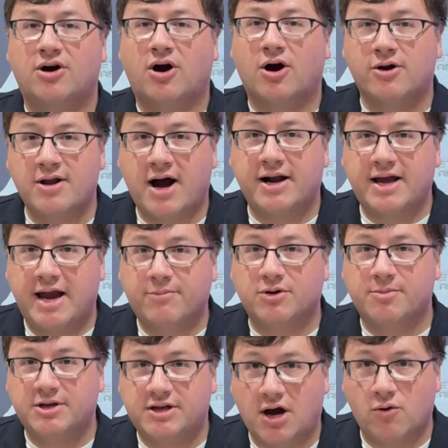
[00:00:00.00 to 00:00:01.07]
are not able to
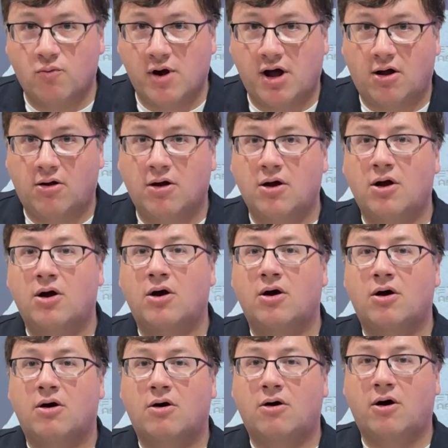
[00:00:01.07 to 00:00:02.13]
be done well
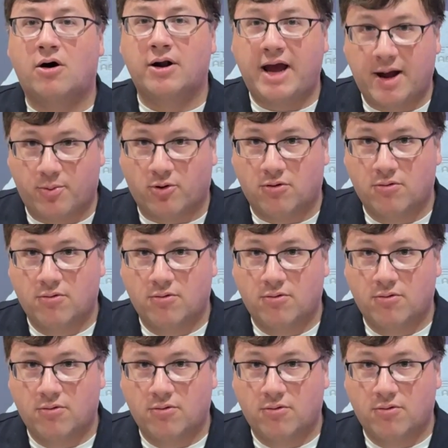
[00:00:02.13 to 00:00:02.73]
on Apple.